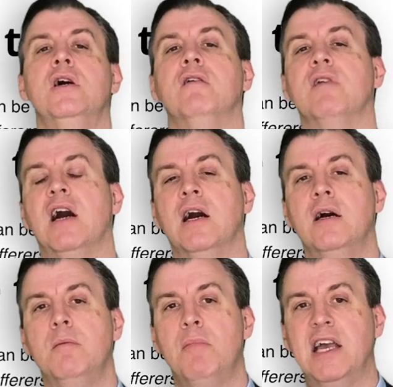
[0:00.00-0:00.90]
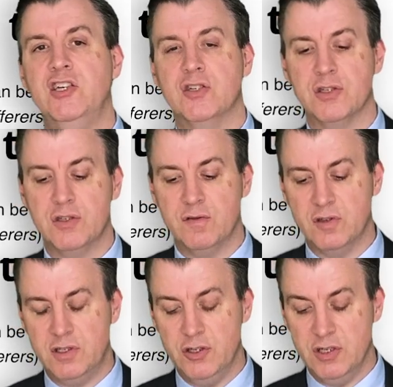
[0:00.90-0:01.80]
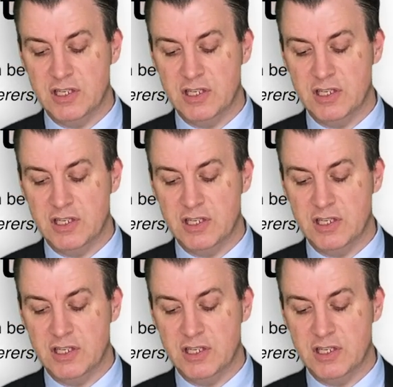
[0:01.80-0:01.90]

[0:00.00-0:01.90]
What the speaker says: of our patients to